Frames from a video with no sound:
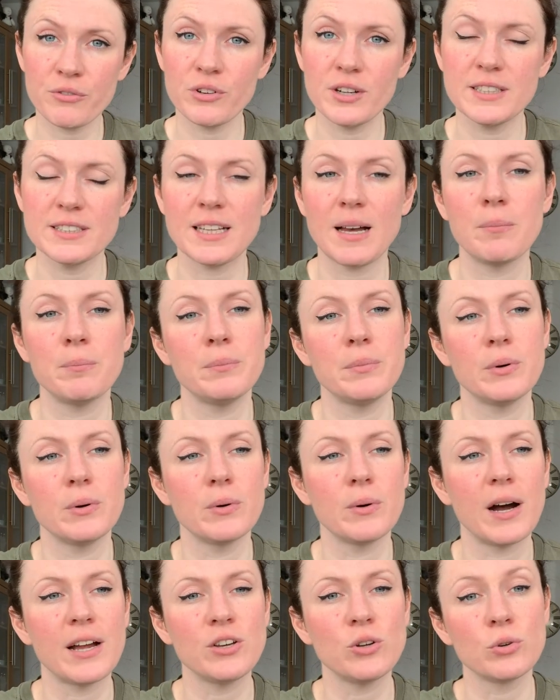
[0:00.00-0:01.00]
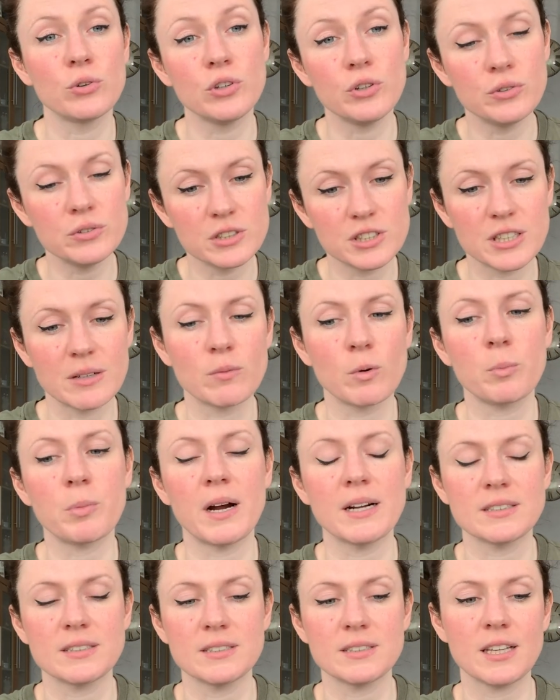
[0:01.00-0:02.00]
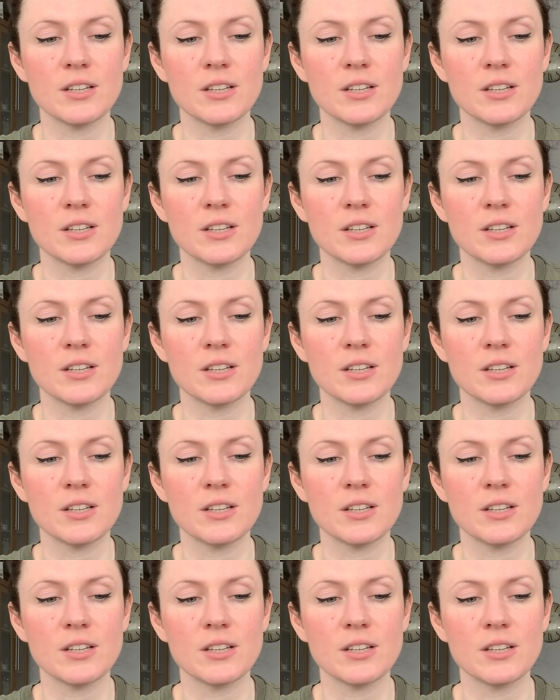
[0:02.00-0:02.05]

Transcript: for example, and you're new to general practice,